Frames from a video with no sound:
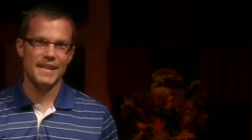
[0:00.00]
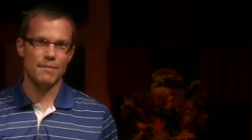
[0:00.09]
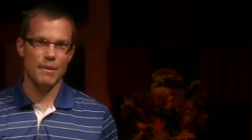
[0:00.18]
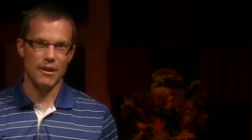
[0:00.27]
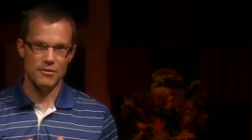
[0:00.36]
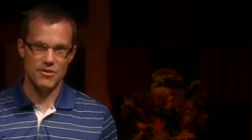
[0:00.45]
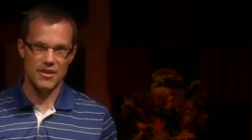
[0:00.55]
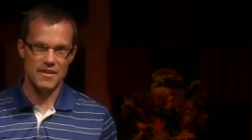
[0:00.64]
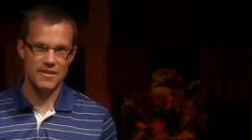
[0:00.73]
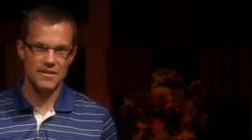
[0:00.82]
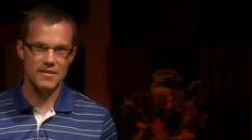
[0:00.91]
about
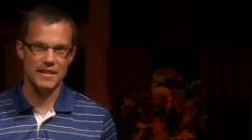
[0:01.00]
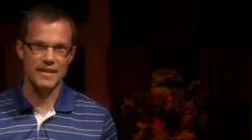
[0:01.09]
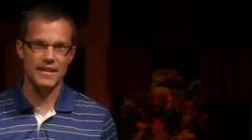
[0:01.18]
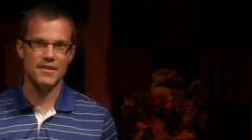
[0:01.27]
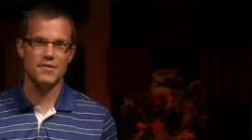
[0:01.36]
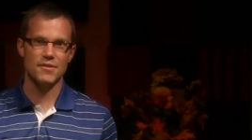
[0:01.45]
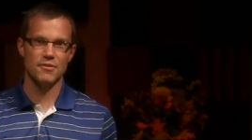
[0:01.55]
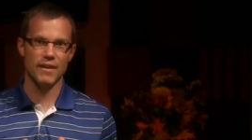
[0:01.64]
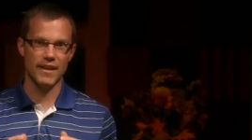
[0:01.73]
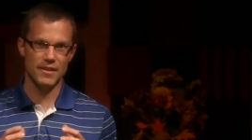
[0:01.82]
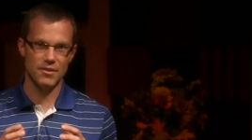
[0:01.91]
Jesus and his
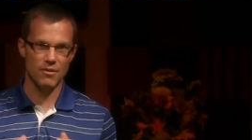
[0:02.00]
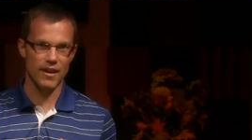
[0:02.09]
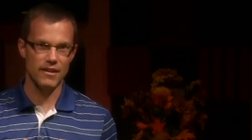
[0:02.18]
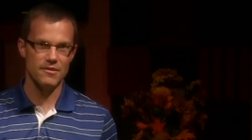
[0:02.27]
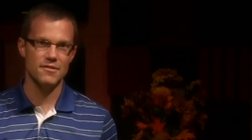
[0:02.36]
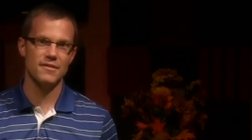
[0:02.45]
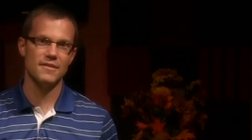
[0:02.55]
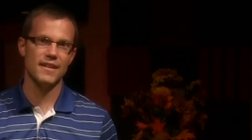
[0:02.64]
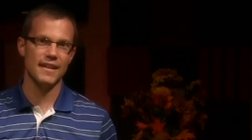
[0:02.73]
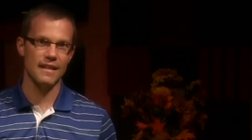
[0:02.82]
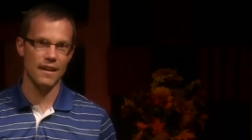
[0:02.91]
great grace
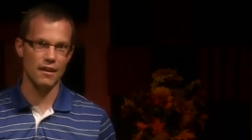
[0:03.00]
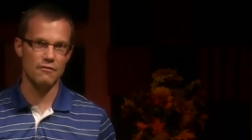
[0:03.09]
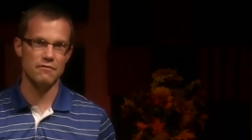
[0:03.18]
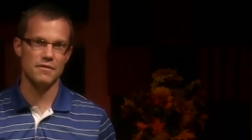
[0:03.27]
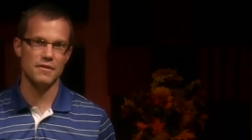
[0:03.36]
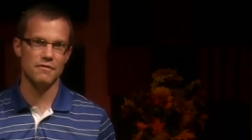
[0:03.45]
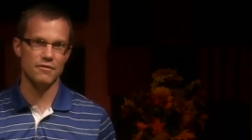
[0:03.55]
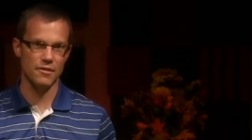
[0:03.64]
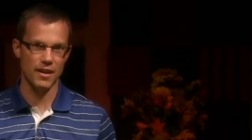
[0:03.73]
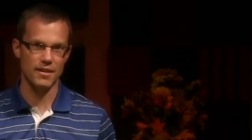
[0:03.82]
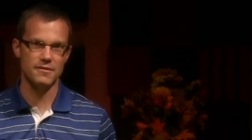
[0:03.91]
and love
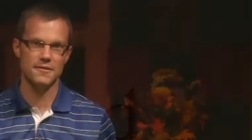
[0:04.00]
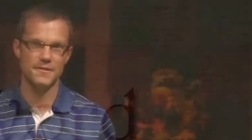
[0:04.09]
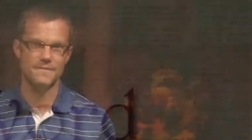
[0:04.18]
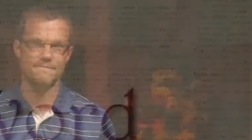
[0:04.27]
for us.